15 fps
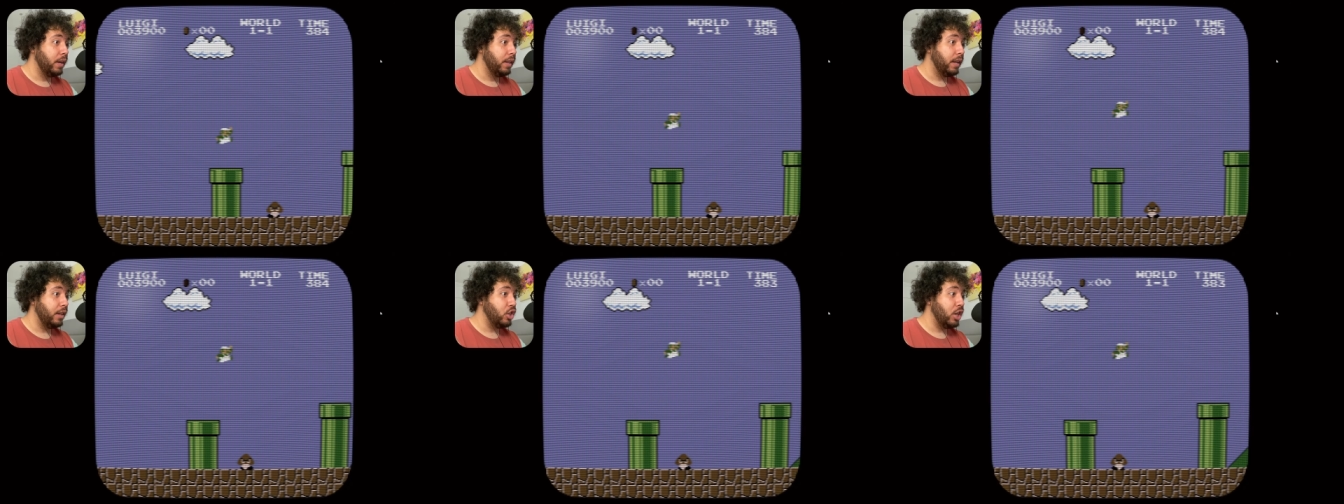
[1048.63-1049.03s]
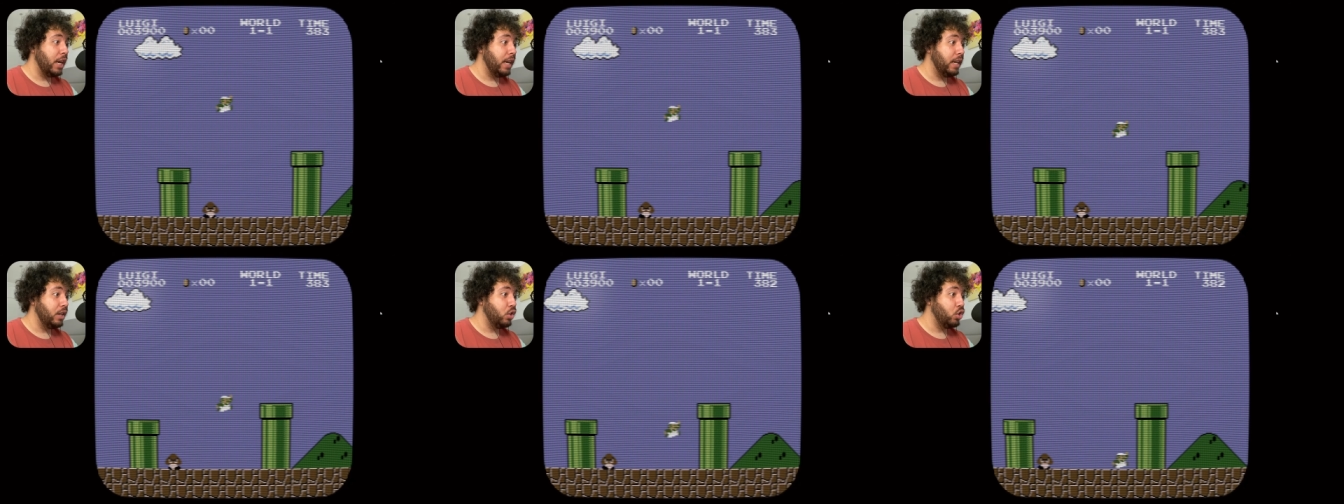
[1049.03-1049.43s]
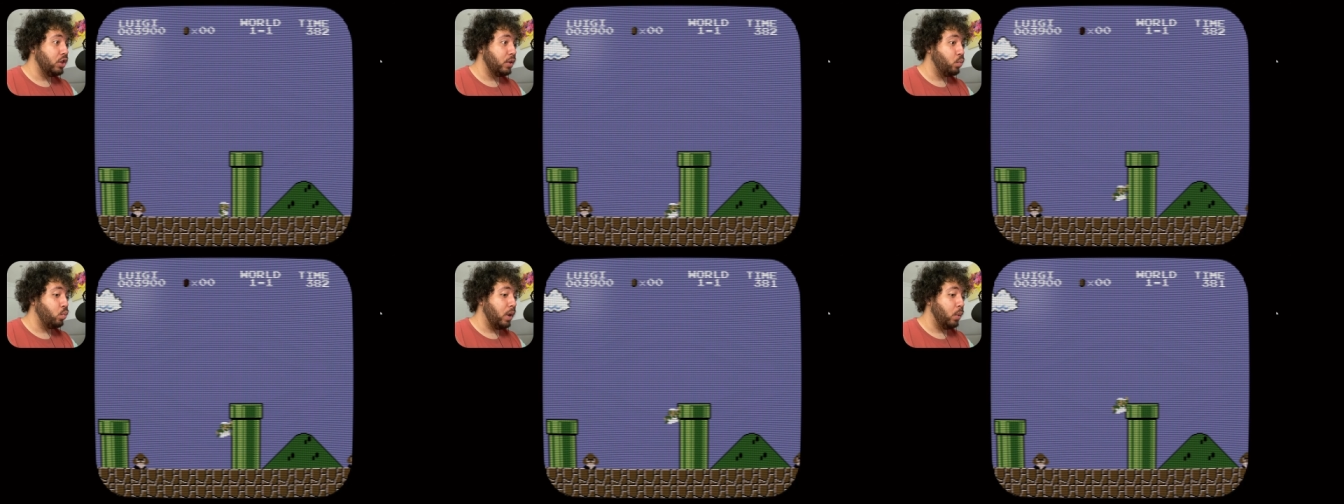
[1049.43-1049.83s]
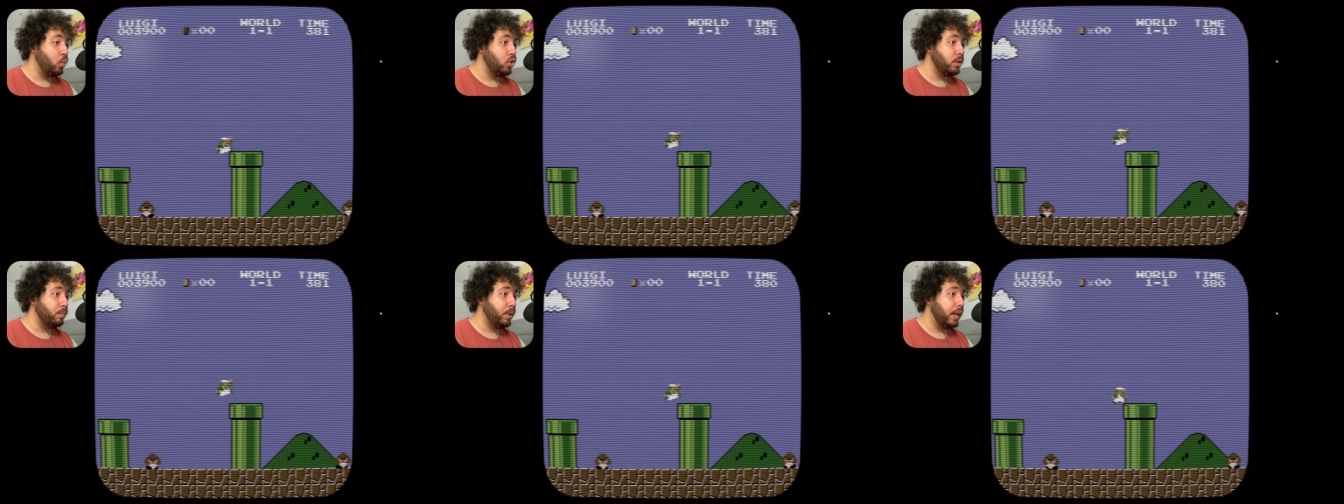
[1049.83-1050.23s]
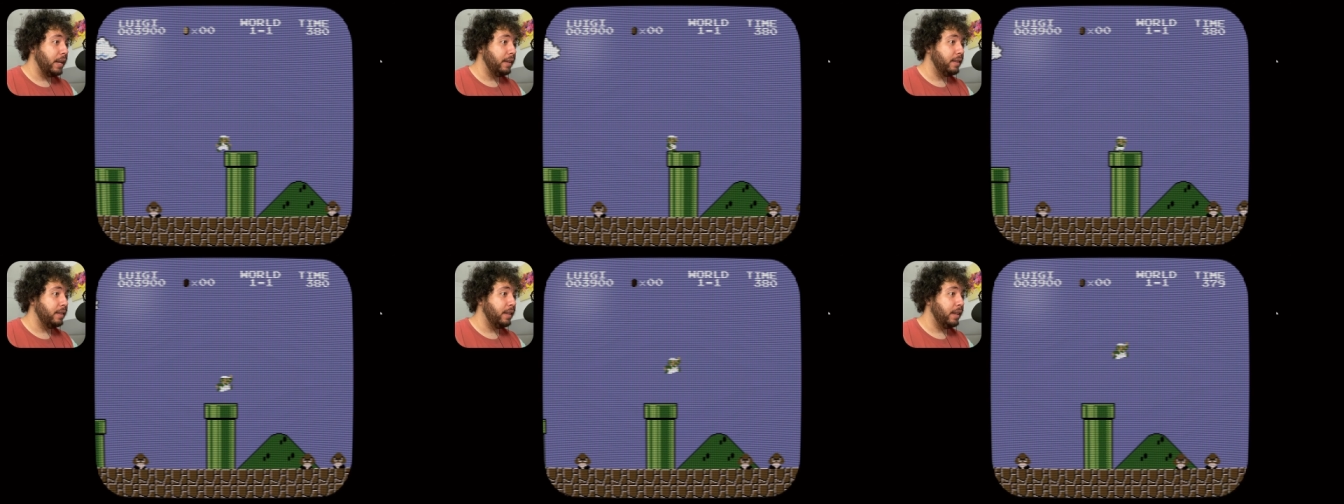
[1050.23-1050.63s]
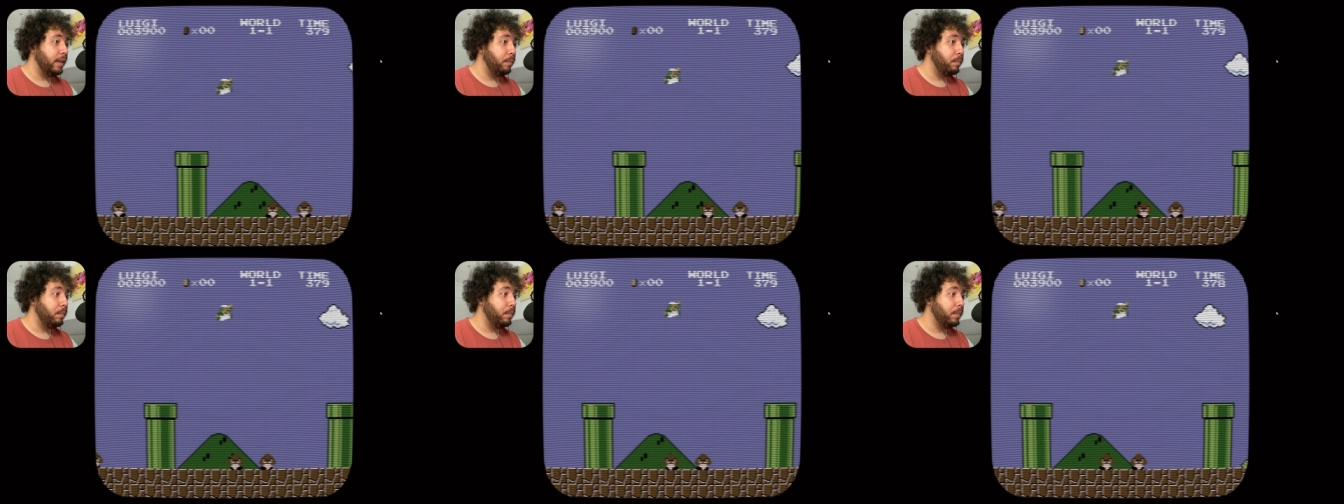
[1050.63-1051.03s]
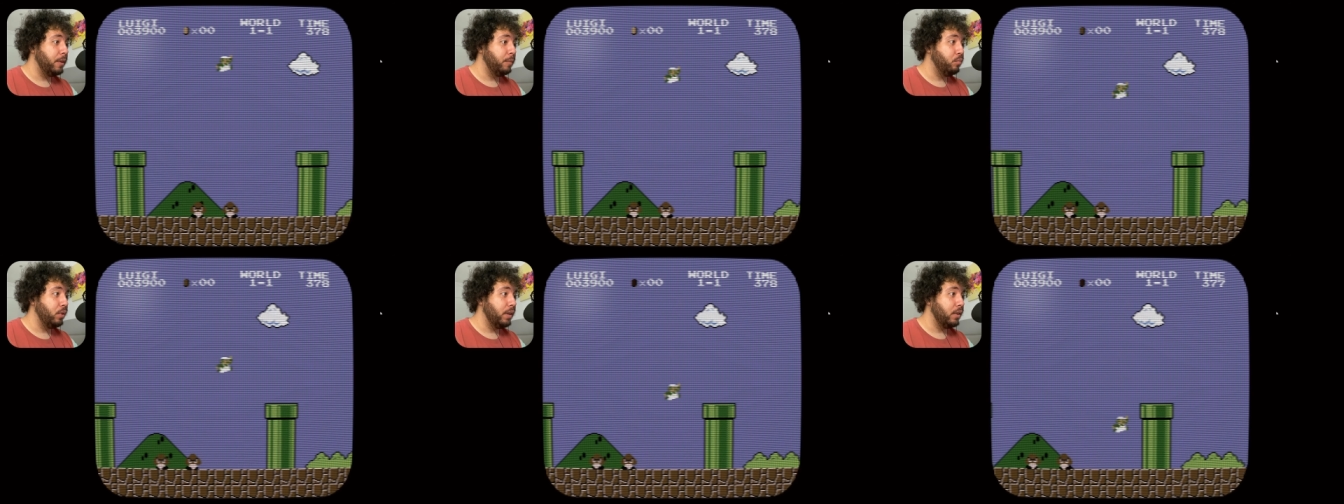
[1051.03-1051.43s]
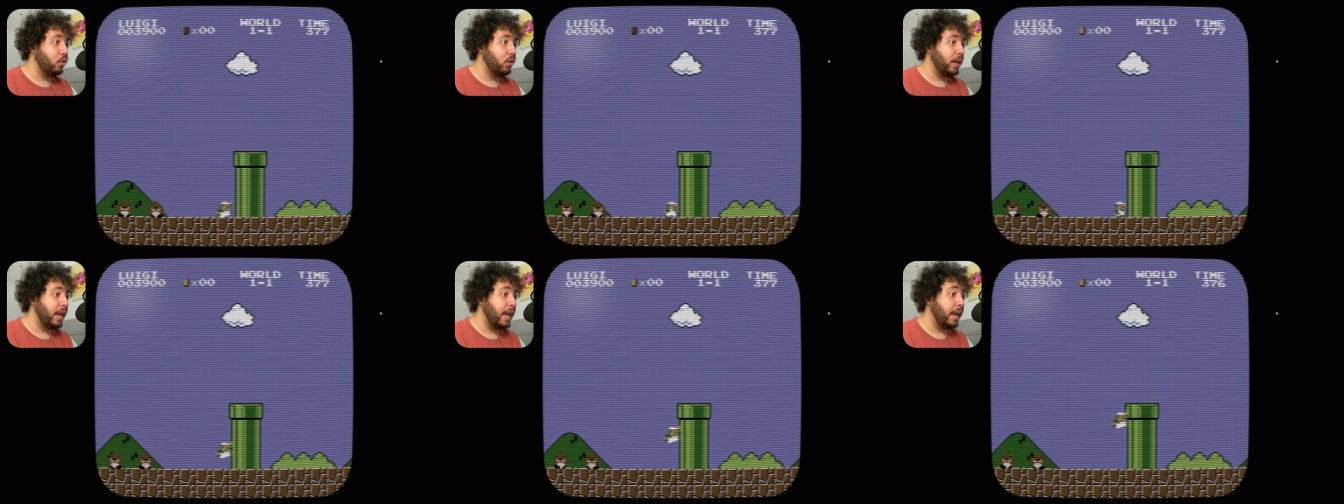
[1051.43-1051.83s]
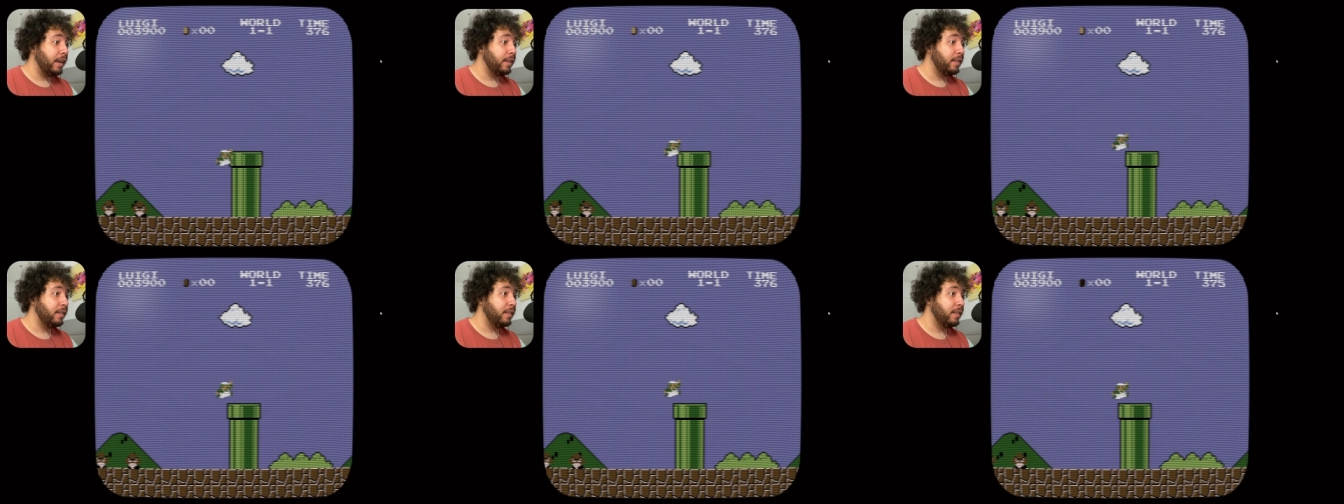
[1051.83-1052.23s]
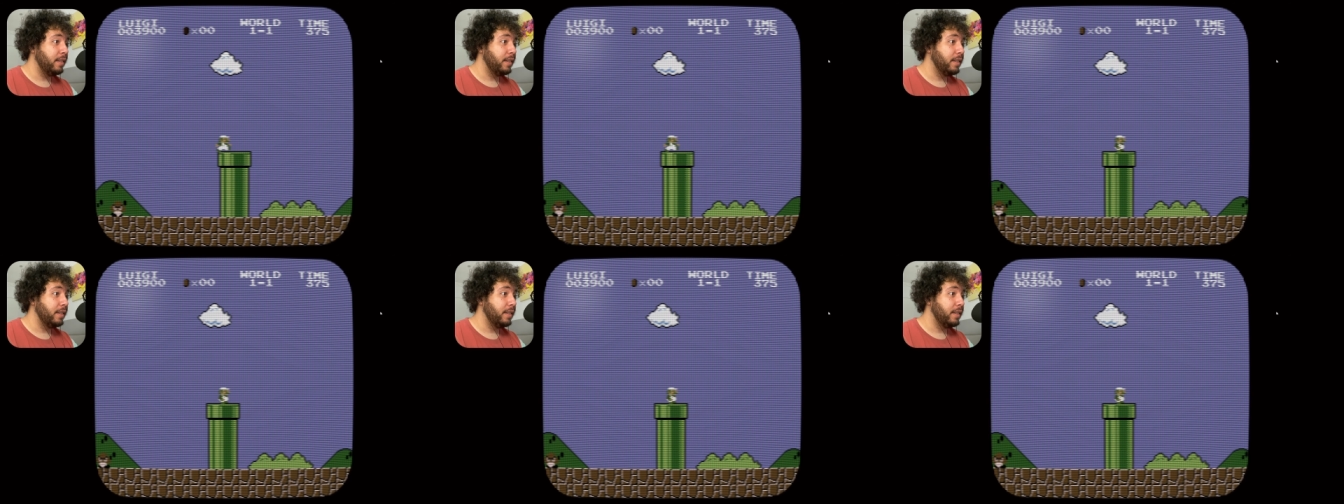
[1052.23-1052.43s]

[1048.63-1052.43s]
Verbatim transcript: They changed it. Why would you place the sprint on X?